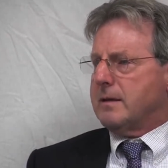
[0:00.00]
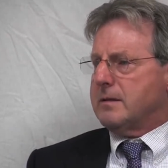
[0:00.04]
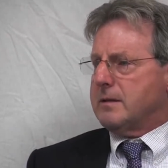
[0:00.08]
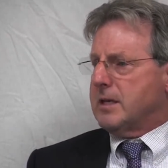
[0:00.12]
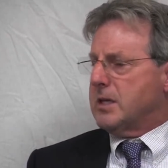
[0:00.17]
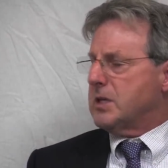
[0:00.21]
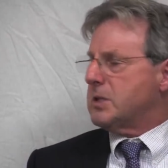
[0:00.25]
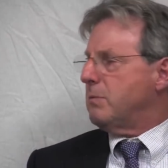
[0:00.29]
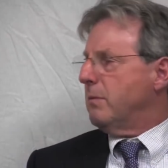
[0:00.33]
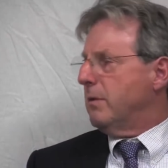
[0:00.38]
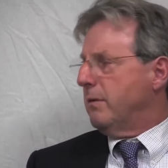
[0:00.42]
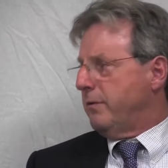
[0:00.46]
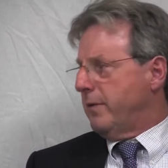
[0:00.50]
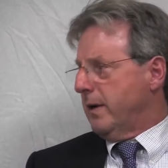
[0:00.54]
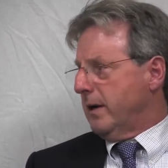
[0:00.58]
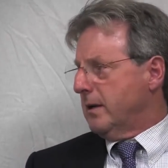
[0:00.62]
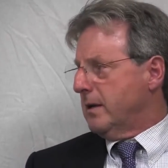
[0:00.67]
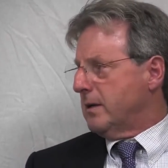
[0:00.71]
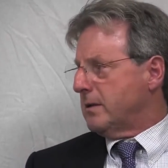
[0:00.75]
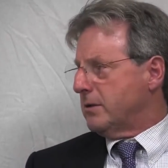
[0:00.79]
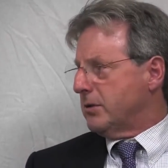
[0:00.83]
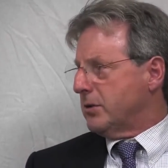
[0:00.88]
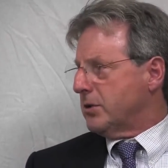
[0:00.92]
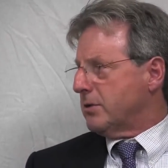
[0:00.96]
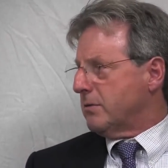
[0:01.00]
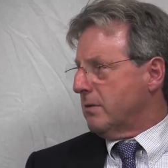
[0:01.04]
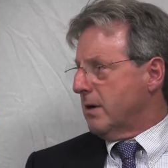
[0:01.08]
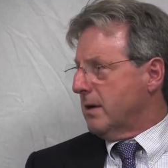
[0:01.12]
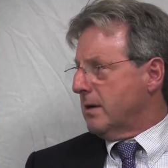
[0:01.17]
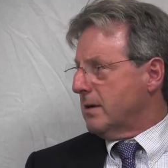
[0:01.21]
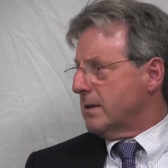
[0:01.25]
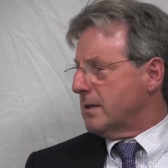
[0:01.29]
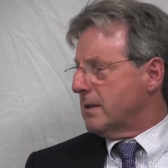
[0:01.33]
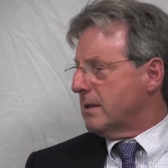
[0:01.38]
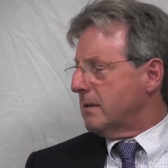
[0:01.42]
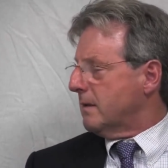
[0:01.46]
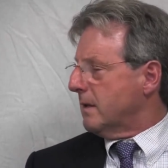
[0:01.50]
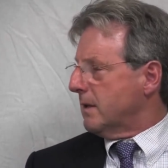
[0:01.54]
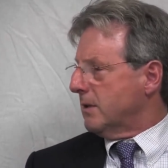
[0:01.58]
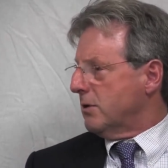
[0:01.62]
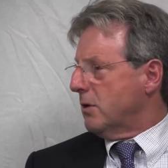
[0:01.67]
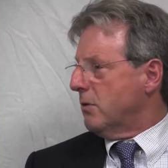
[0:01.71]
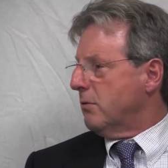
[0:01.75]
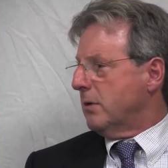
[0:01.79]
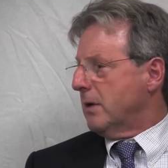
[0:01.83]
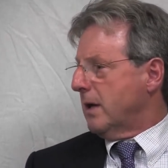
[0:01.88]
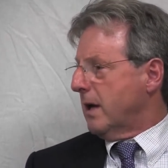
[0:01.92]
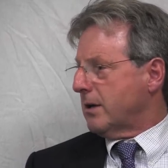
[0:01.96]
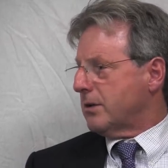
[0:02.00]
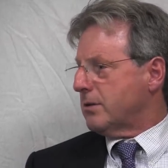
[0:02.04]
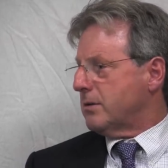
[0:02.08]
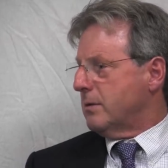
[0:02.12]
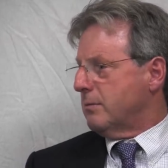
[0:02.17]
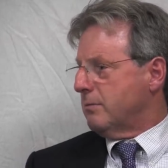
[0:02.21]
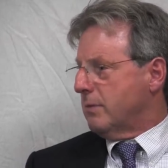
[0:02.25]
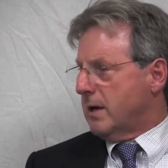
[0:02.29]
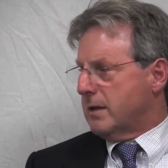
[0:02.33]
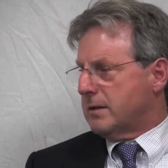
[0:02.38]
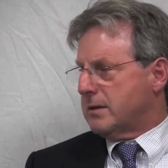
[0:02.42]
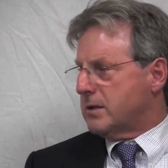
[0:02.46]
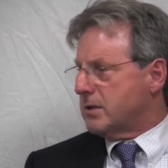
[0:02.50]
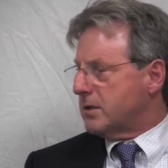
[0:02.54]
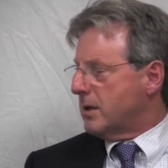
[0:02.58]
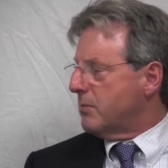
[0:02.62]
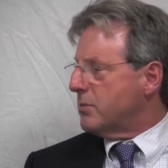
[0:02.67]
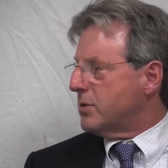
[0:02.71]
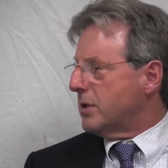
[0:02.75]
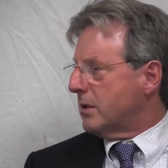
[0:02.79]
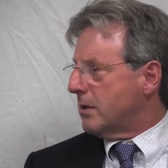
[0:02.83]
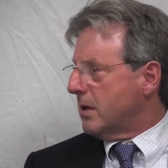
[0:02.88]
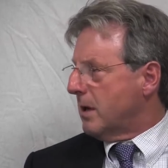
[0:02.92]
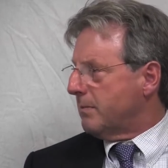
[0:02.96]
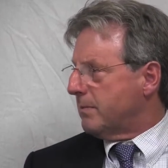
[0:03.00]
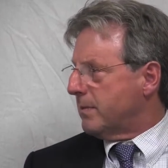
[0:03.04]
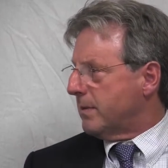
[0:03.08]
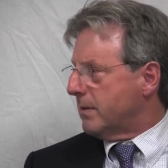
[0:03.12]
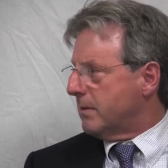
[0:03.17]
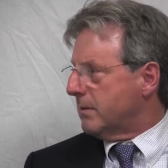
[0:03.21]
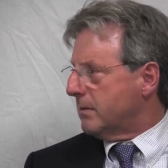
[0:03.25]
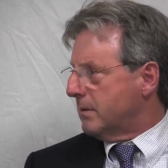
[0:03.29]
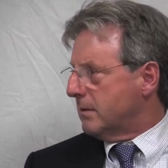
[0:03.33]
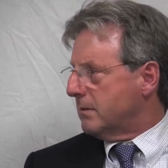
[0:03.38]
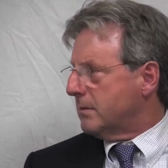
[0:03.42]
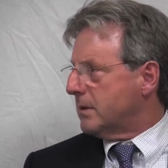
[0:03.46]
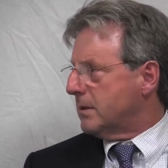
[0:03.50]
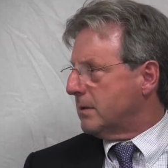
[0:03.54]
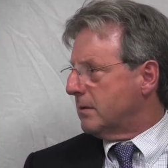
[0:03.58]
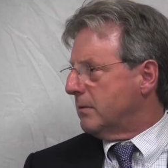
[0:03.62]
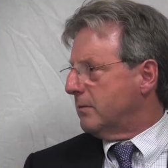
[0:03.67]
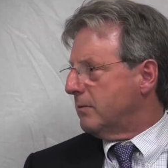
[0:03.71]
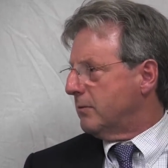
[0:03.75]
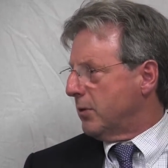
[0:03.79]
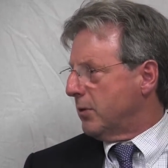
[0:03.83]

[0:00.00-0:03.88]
dismal financial straits that no one actually brought the subject up to